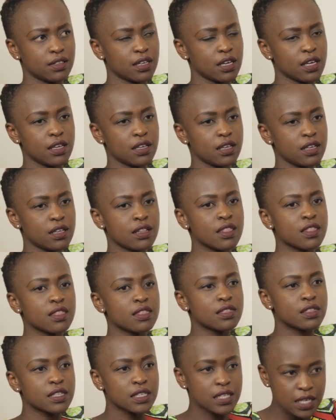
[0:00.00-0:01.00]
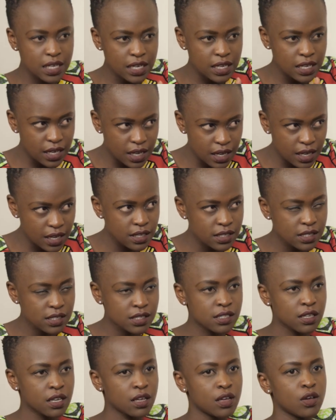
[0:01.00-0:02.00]
In 3
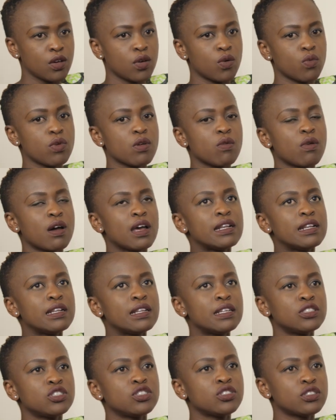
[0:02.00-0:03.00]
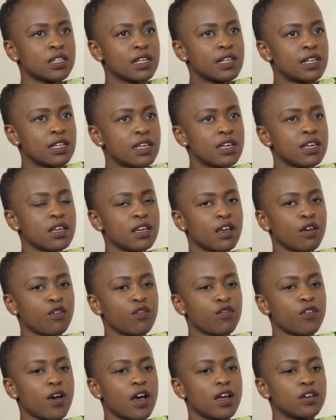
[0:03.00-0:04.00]
years, we were literally,
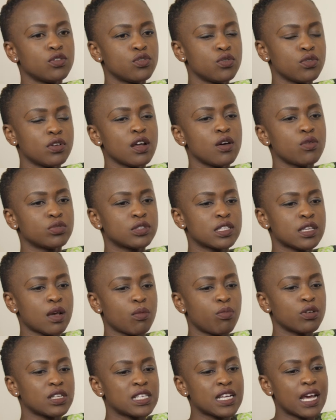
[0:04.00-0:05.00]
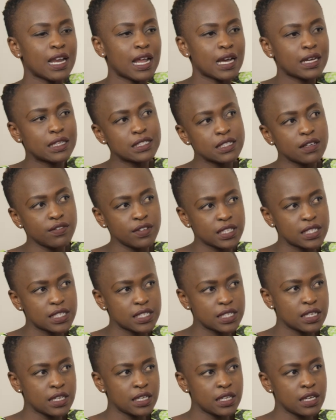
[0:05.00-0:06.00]
if a donor would support an
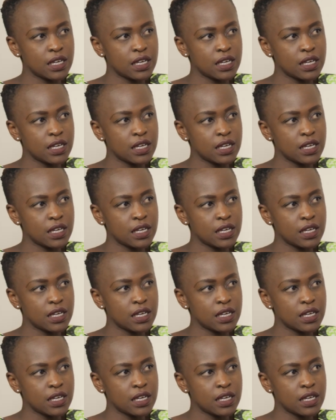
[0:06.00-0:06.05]
activity,